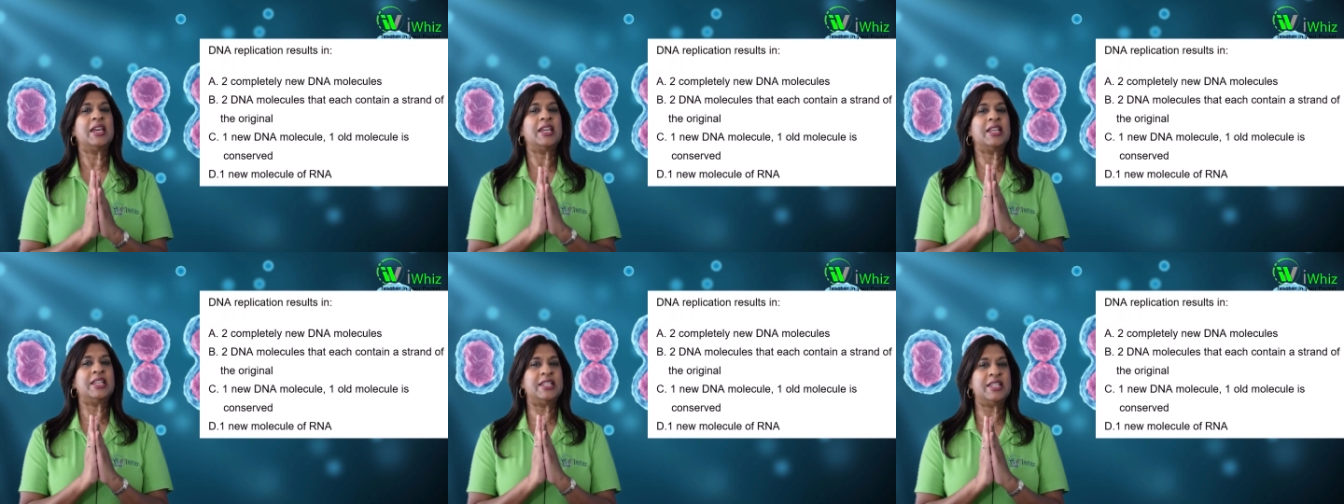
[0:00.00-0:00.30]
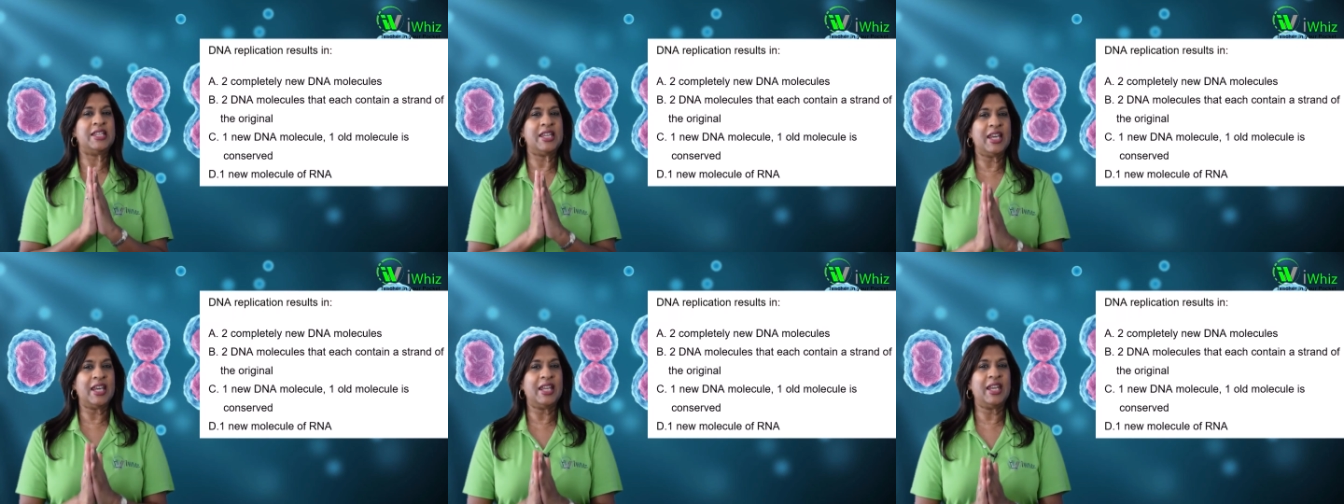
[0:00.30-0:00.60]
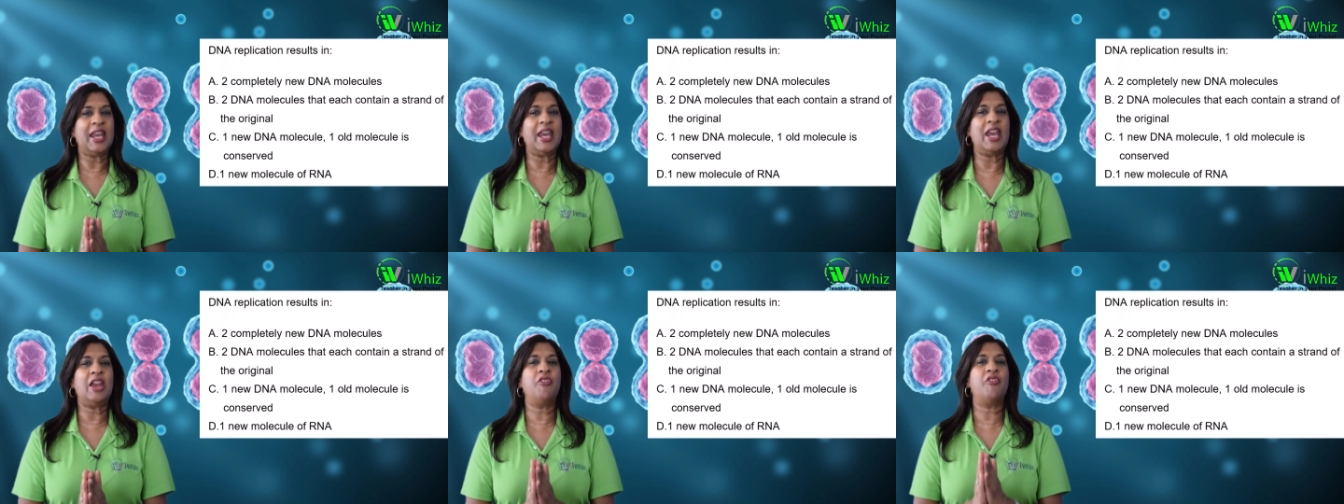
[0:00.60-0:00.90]

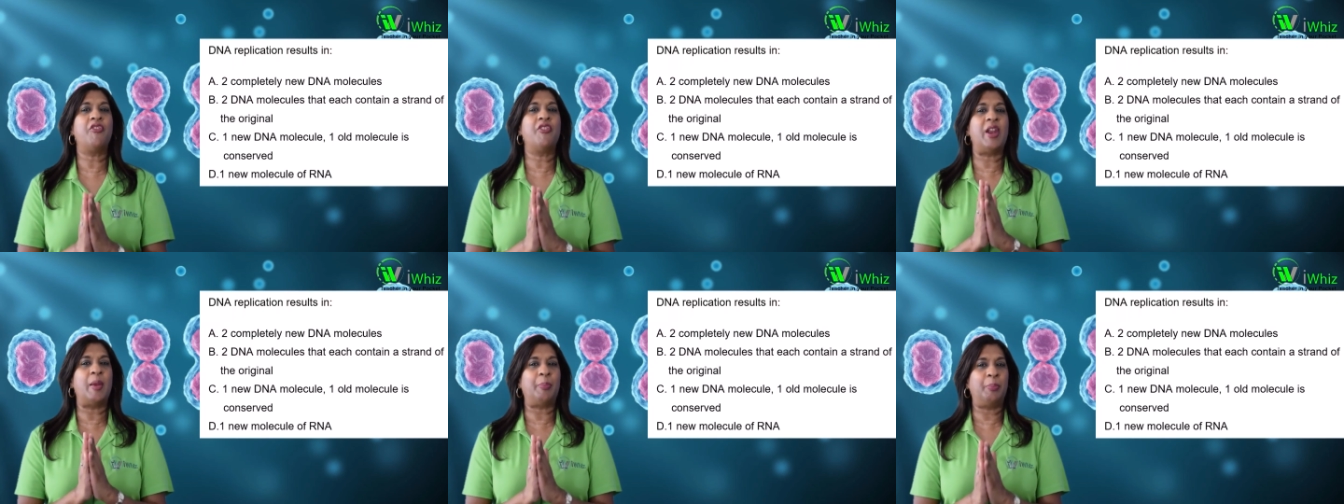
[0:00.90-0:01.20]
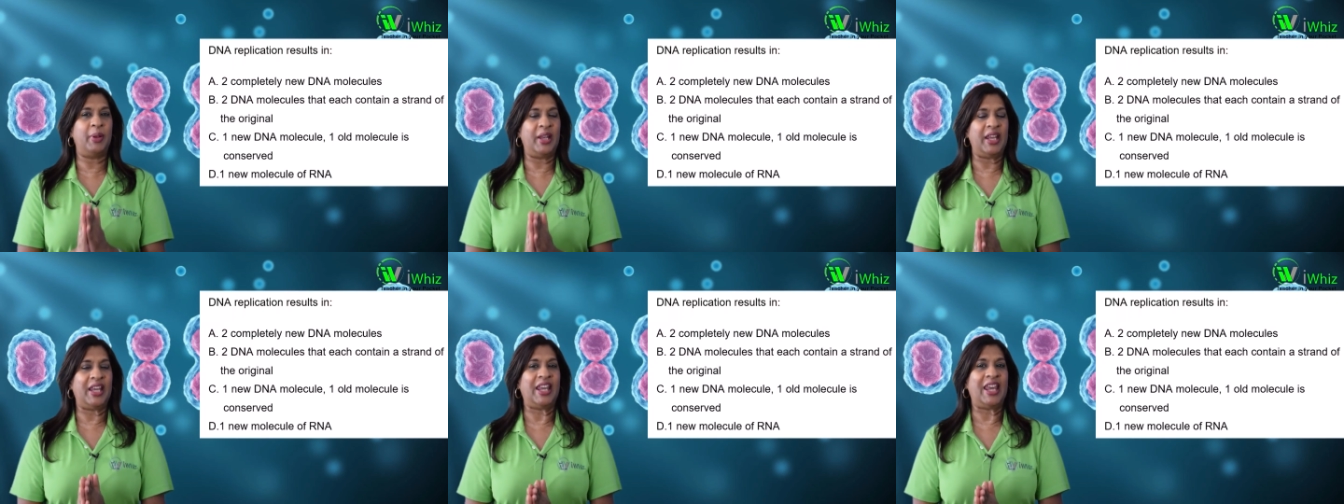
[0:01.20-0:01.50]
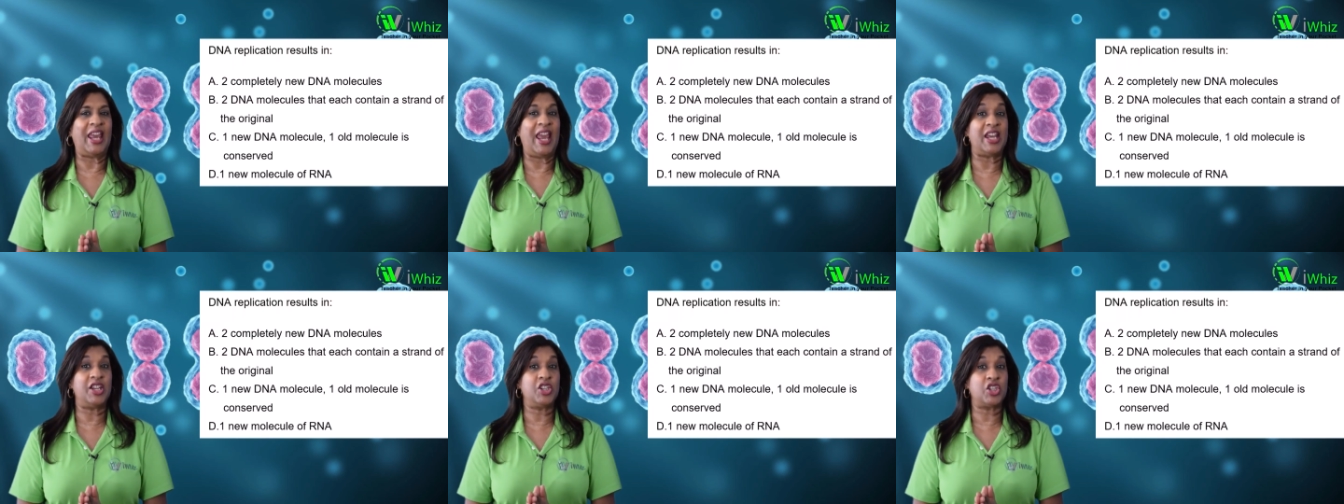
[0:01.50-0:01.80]
DNA
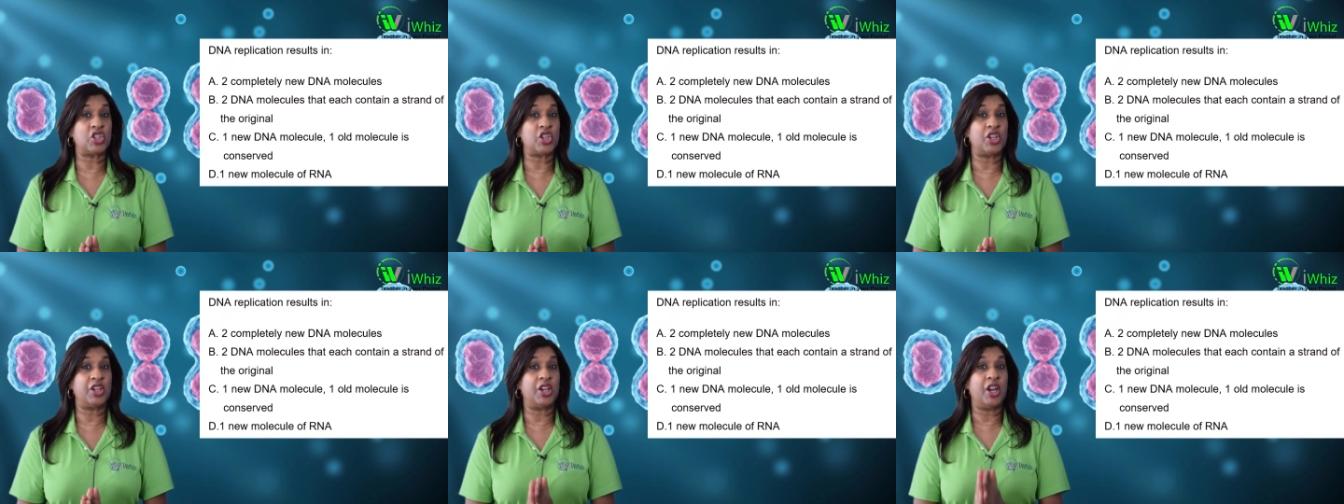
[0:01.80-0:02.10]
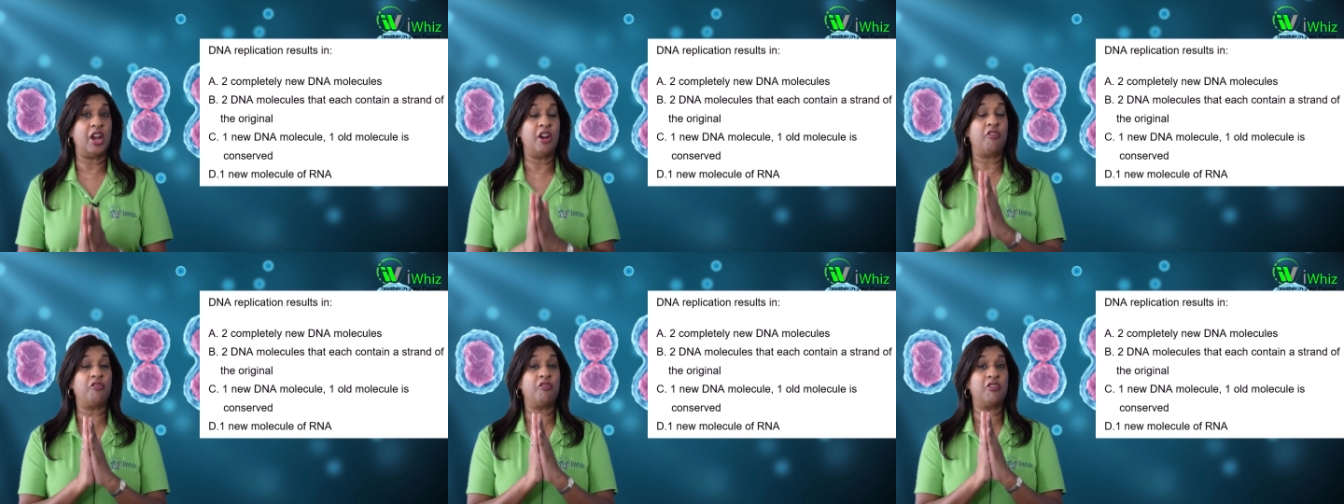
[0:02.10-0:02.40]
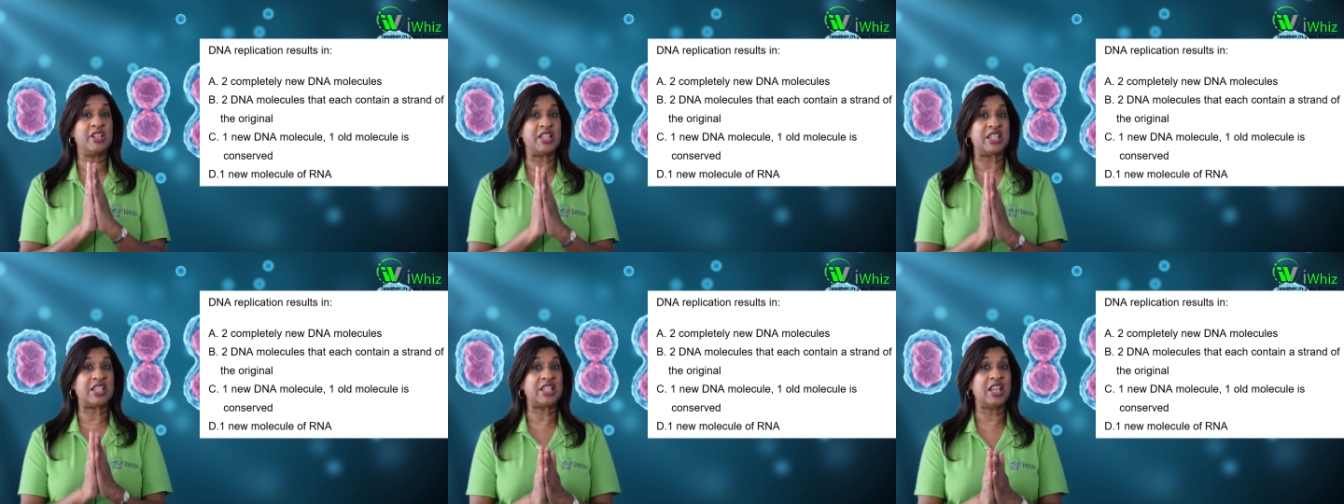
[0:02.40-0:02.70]
replication
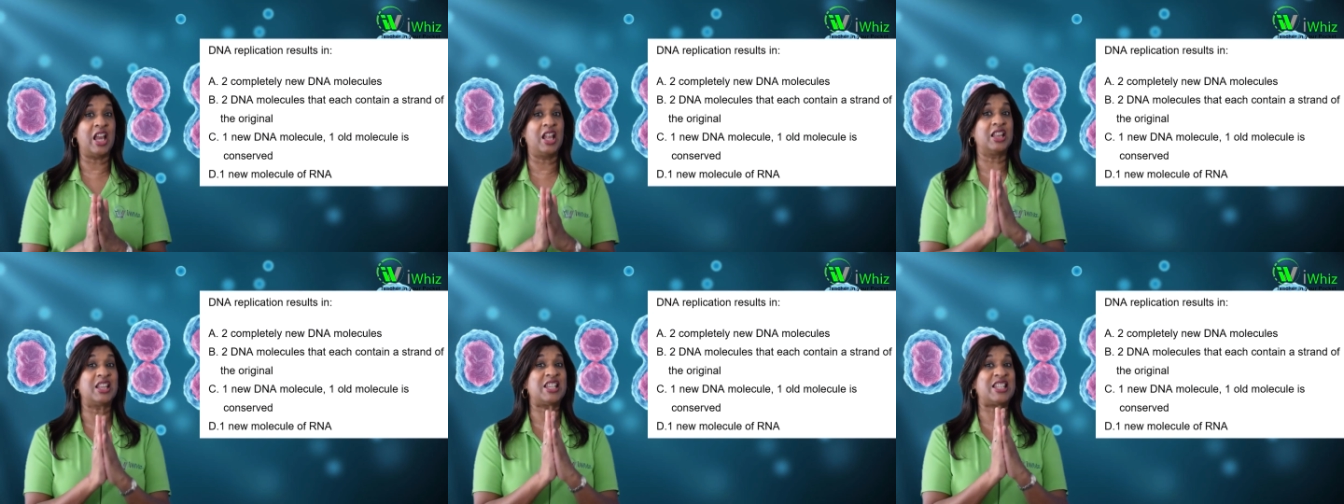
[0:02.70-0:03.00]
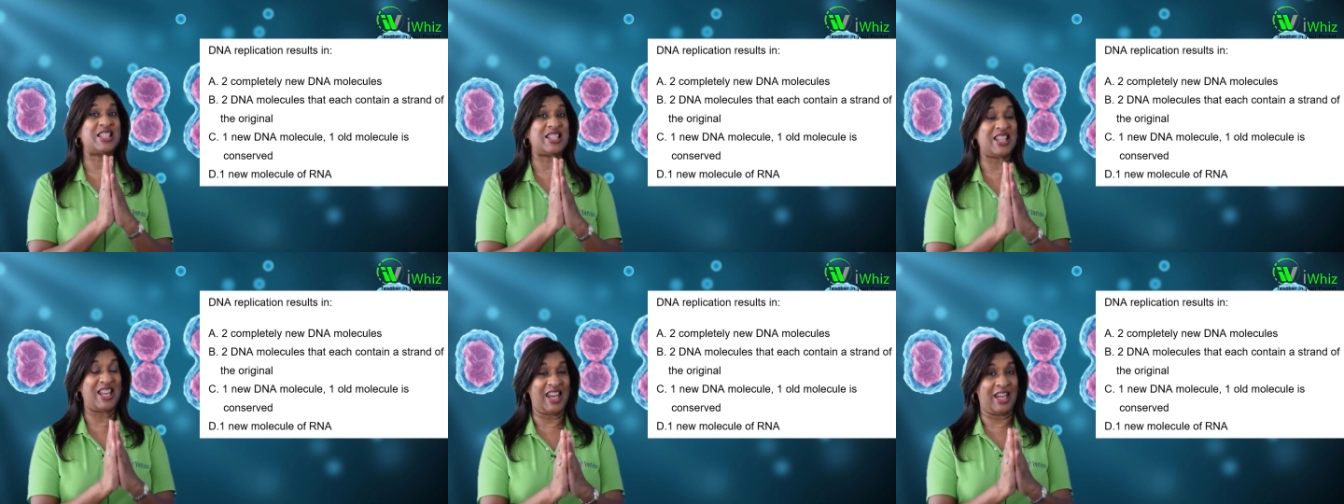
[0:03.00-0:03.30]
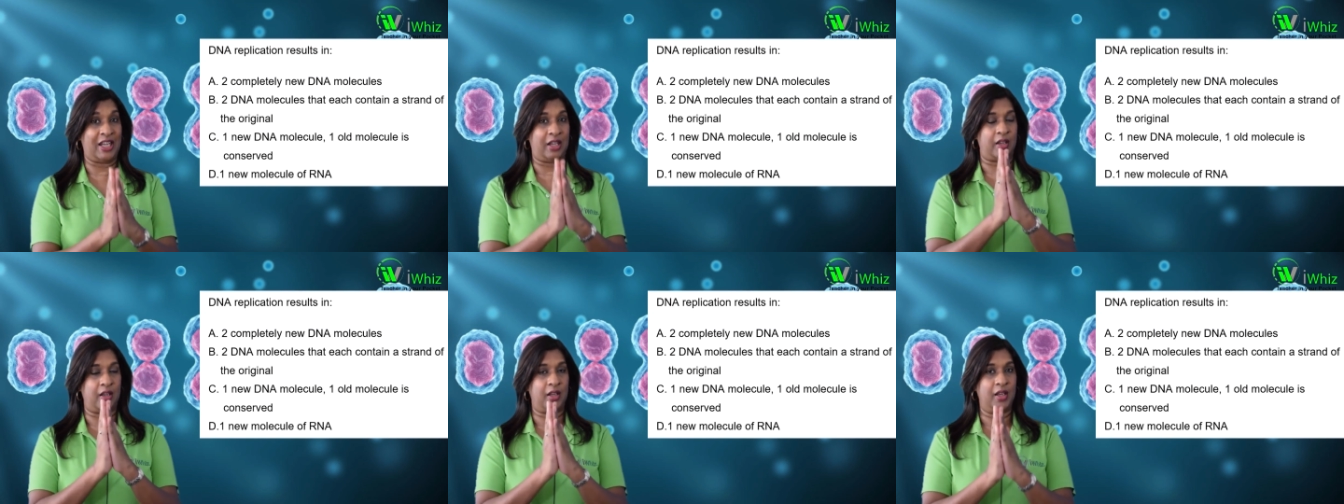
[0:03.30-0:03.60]
results
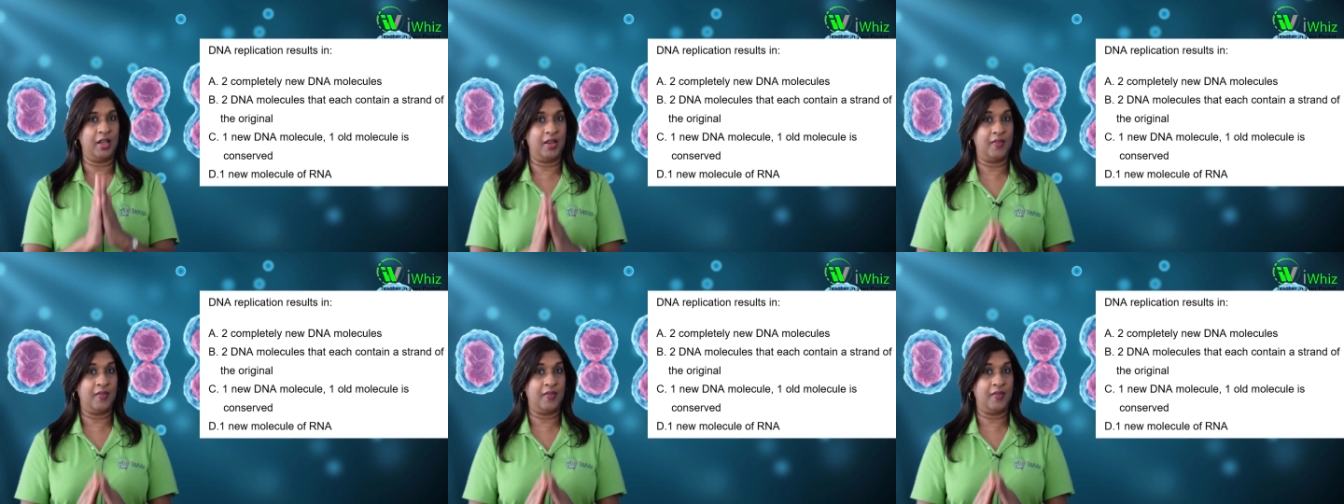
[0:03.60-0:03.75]
in,